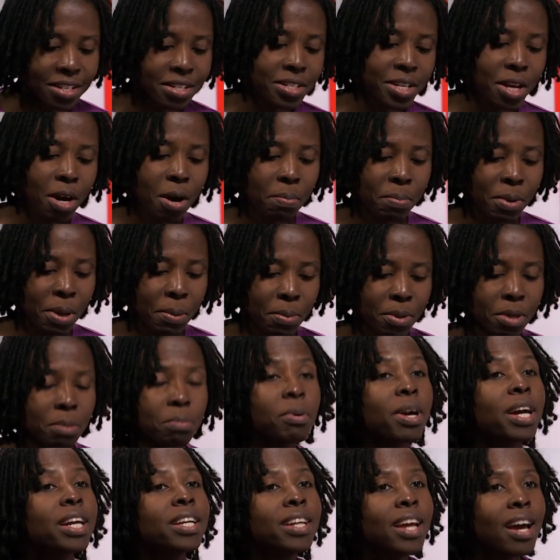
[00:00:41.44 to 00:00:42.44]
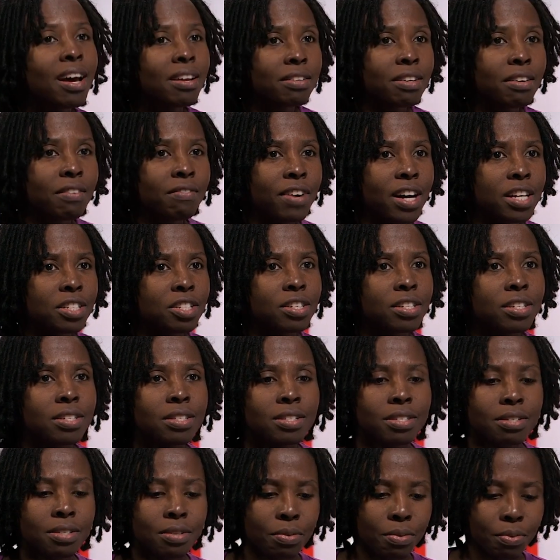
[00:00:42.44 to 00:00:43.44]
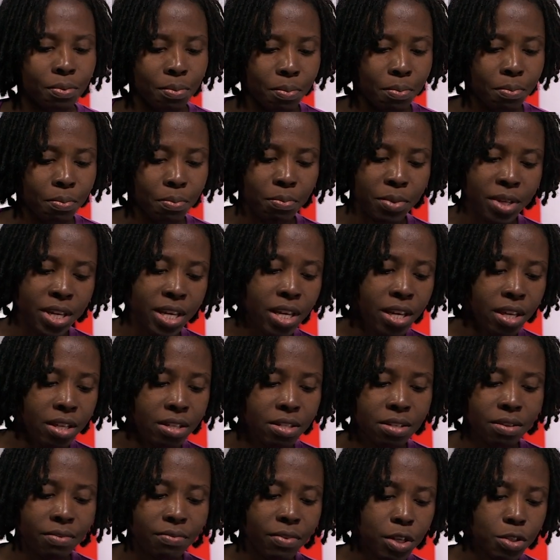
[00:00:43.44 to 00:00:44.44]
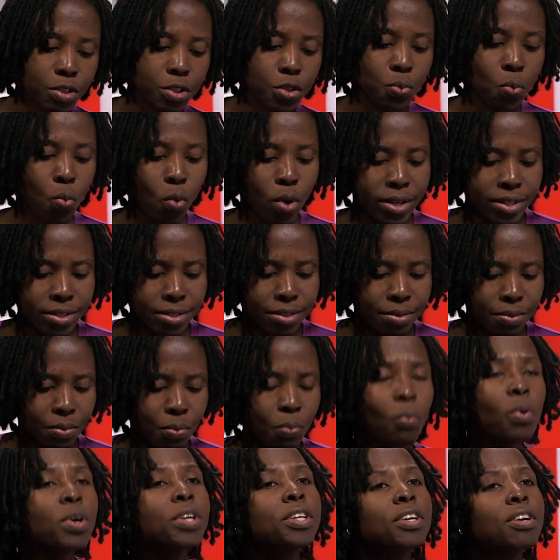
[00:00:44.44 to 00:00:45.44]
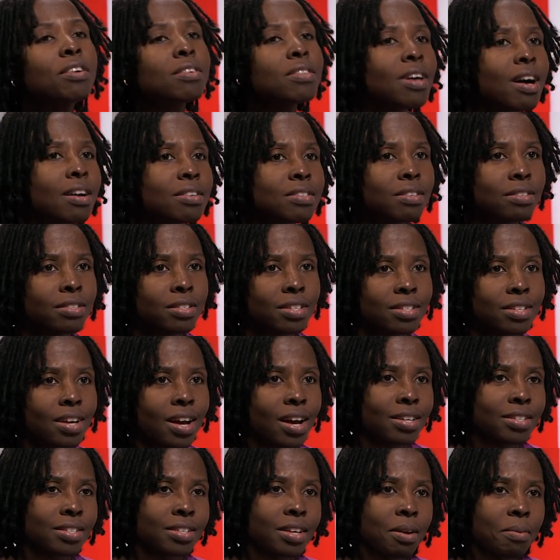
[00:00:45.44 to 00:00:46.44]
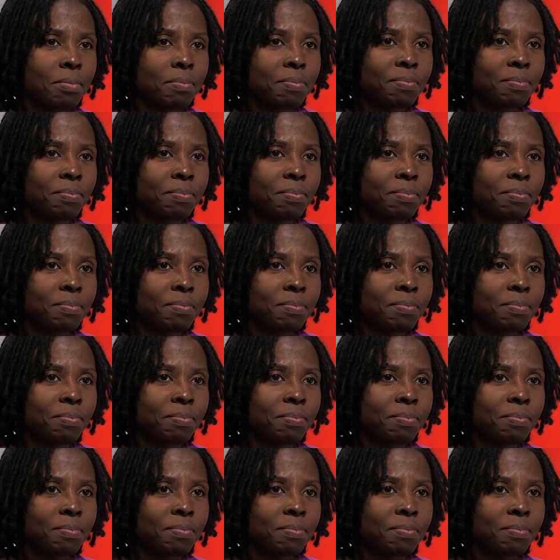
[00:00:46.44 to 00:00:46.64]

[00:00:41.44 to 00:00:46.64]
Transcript: to tell people to break down their budgets, needs versus wants. What are your thoughts on this concept?